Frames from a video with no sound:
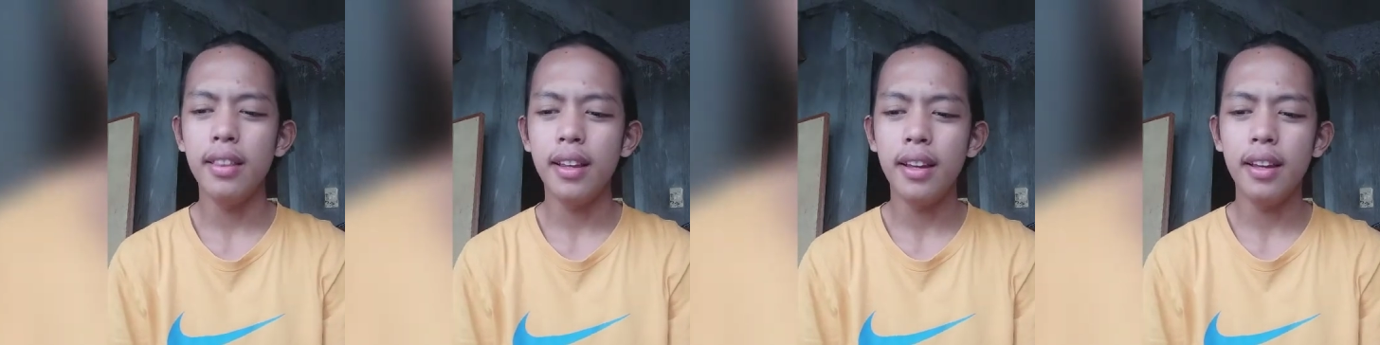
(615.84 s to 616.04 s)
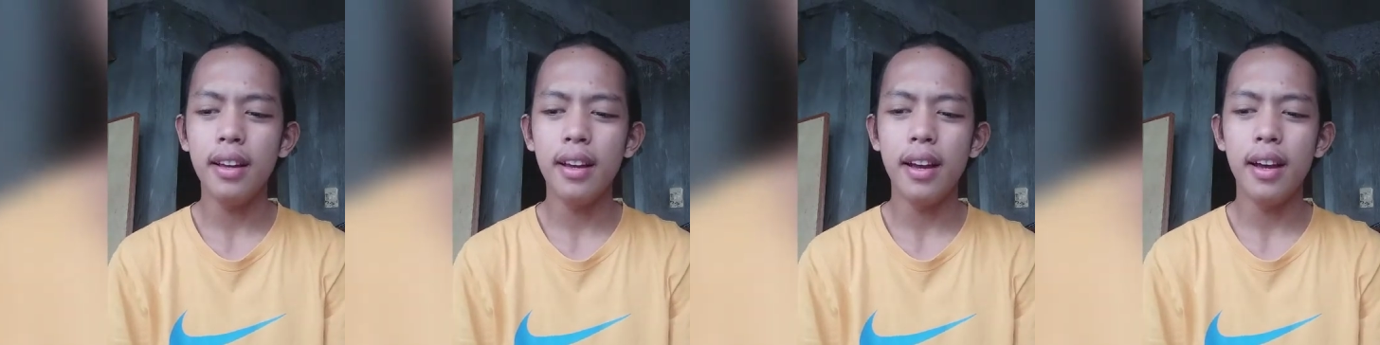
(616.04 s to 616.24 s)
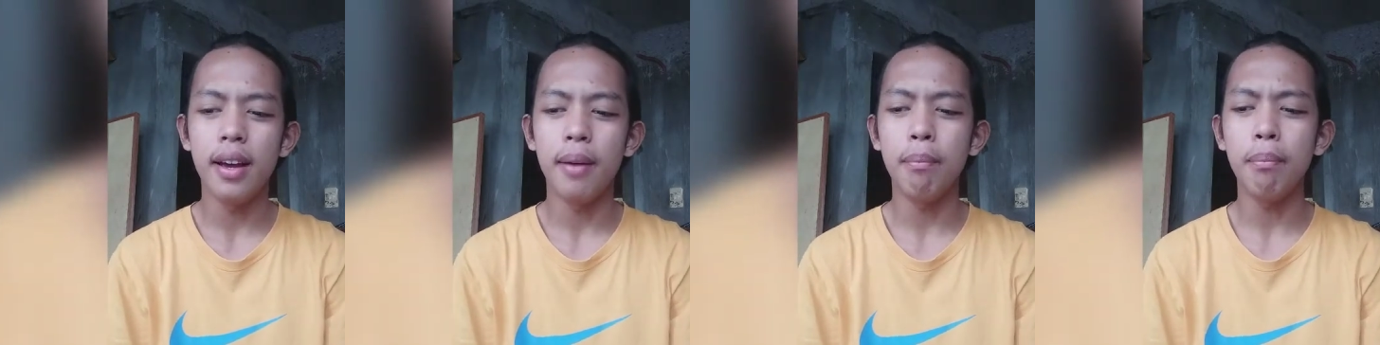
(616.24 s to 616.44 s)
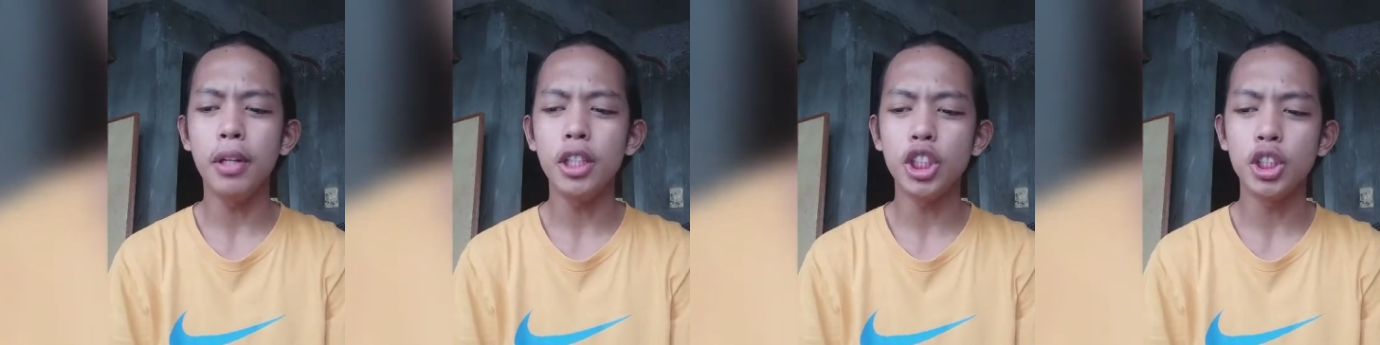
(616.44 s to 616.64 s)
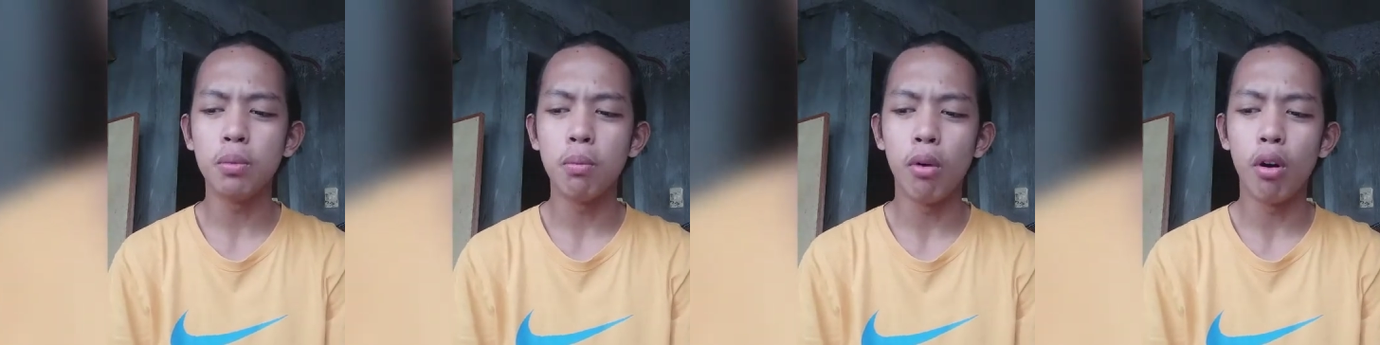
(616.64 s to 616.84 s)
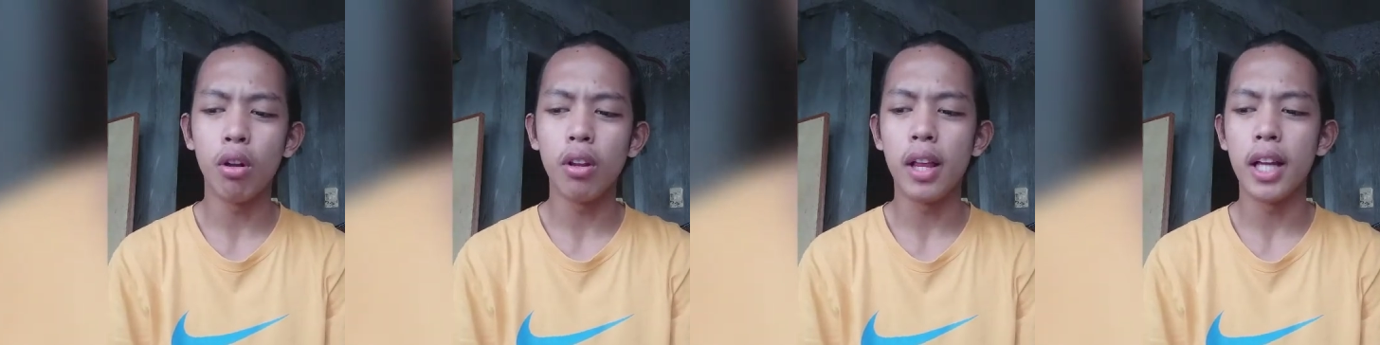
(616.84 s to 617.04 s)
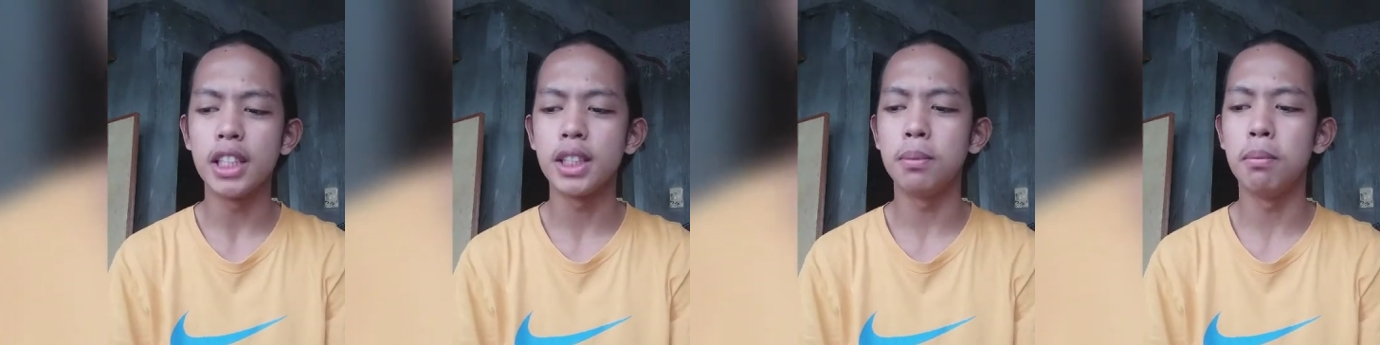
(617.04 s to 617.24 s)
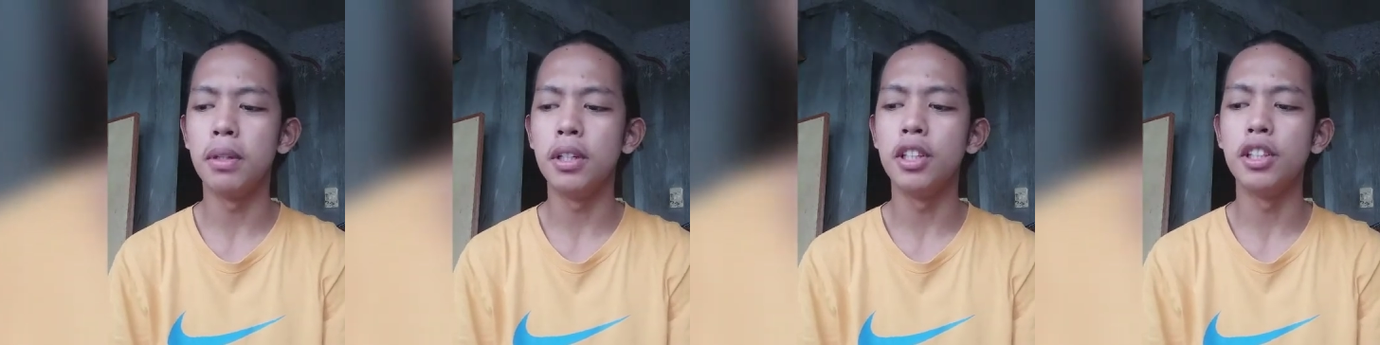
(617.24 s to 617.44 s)
So,
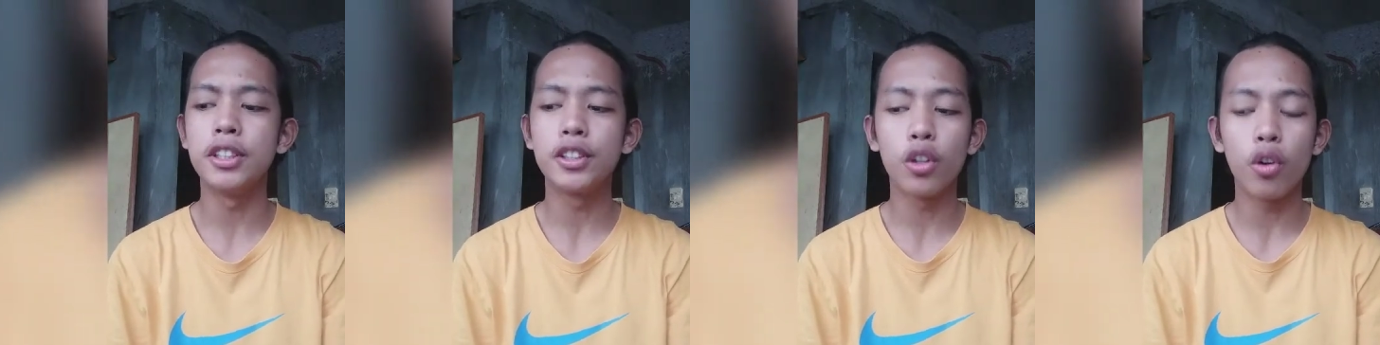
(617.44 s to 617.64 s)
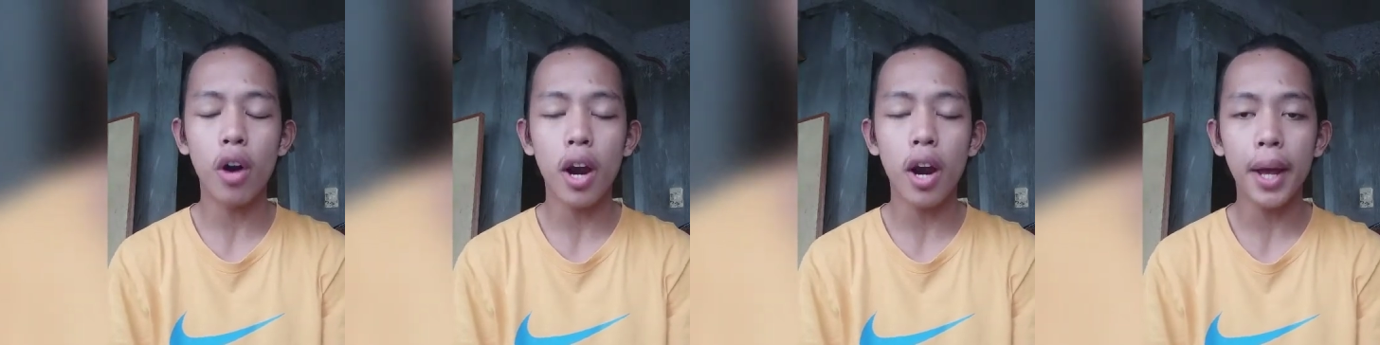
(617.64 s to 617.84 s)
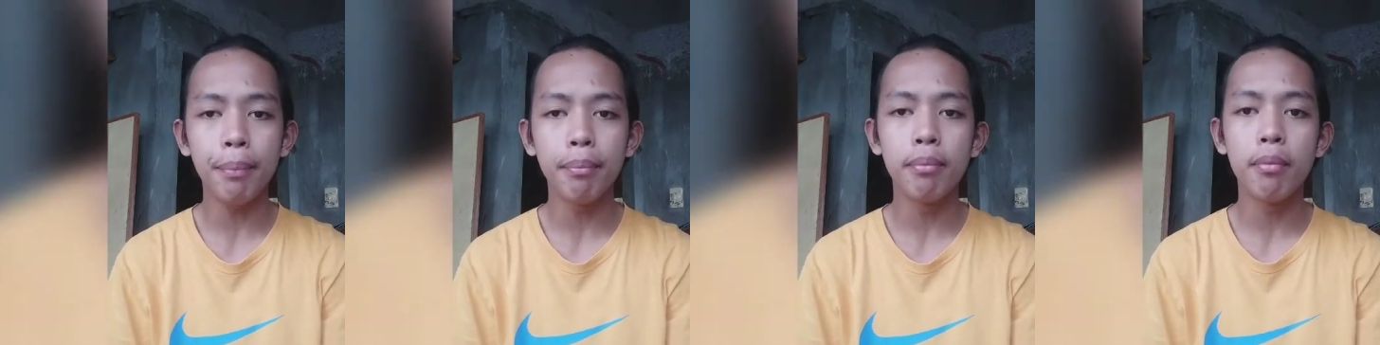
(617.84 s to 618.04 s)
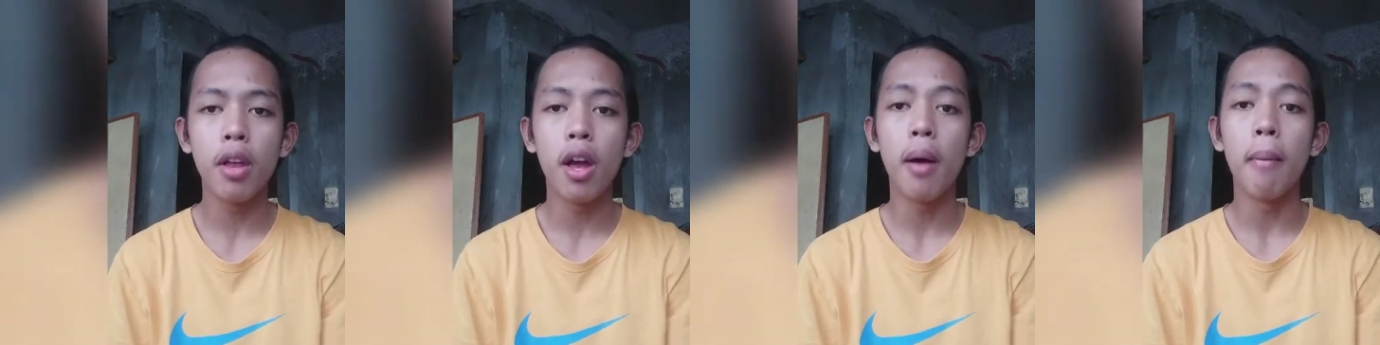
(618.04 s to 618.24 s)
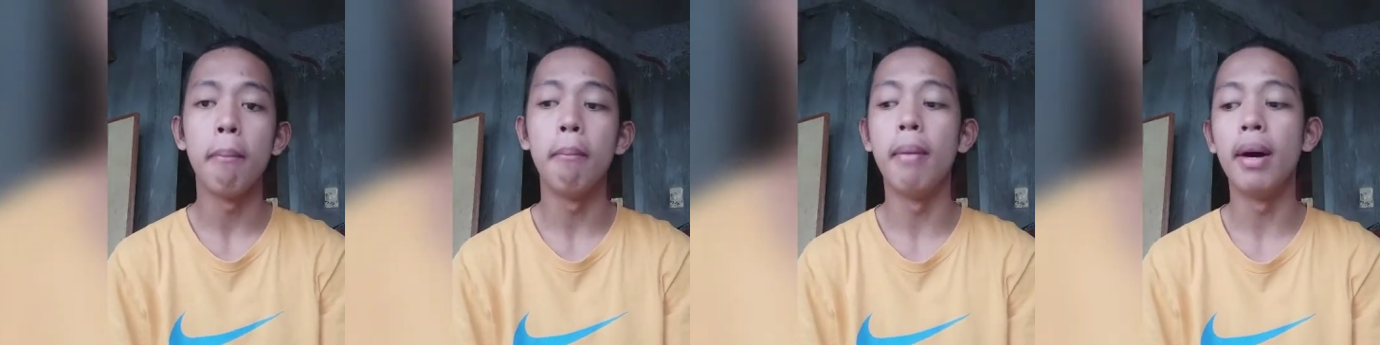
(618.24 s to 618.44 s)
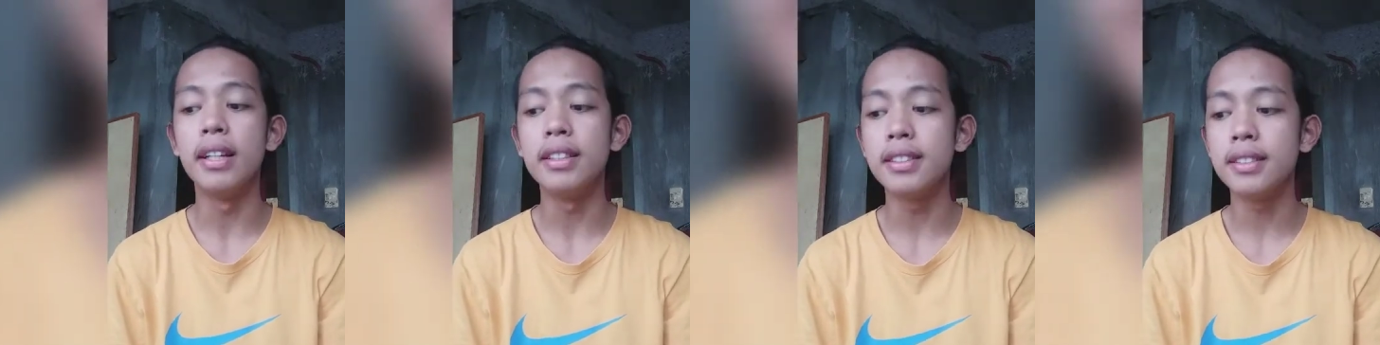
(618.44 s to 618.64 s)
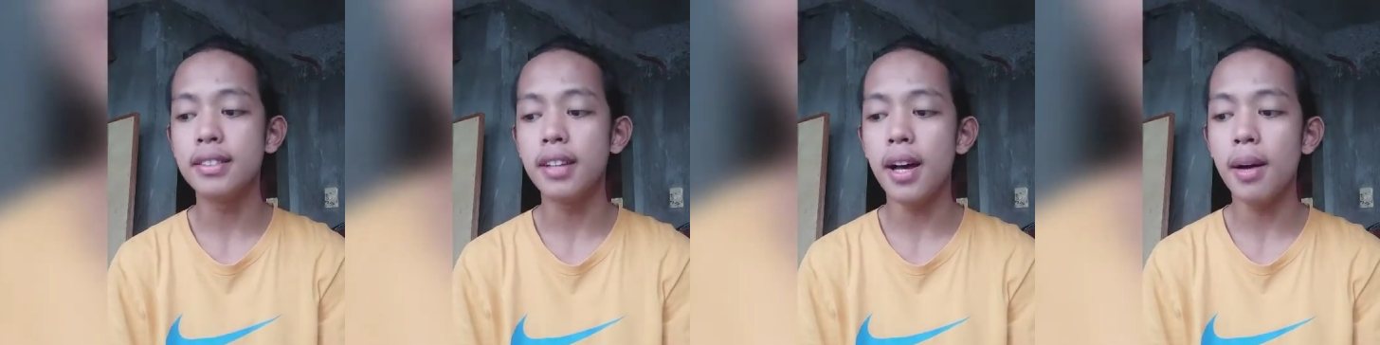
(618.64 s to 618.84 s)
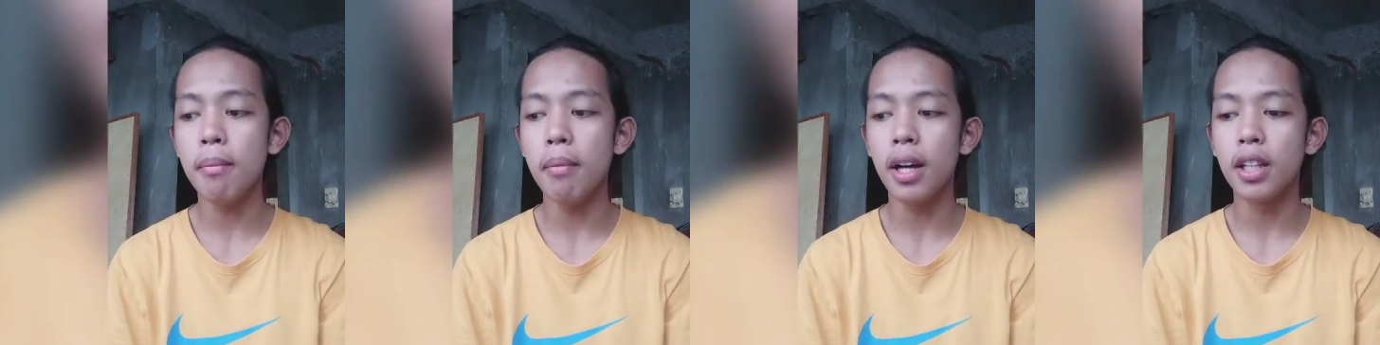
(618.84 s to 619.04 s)
hitting a pitch ball has been
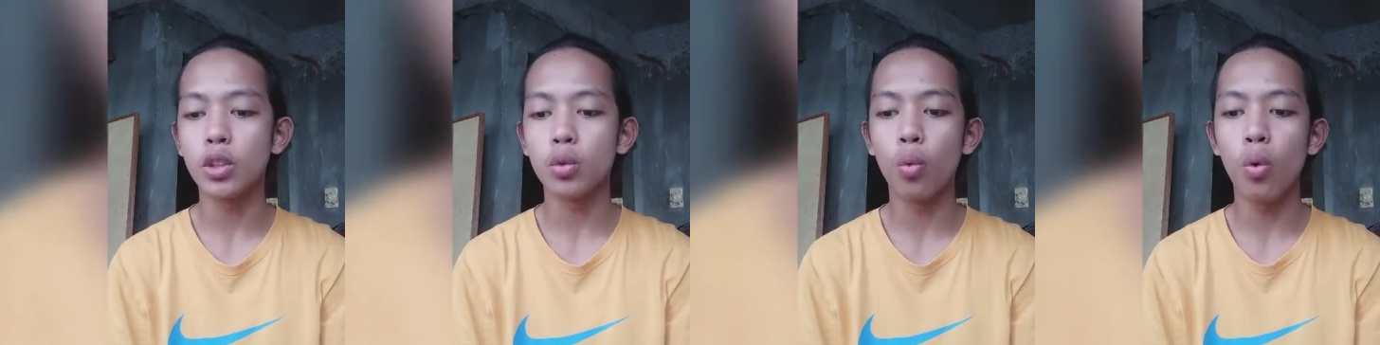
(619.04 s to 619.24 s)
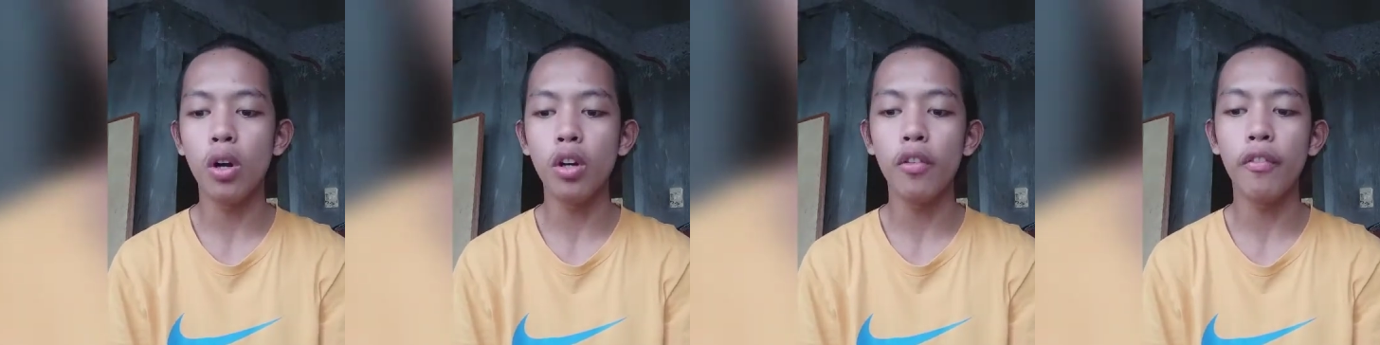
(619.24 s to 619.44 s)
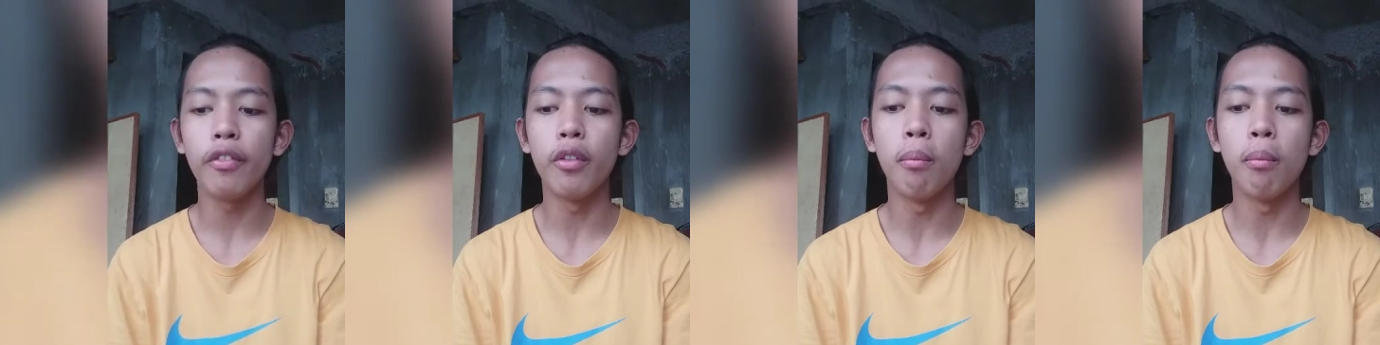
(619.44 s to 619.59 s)
described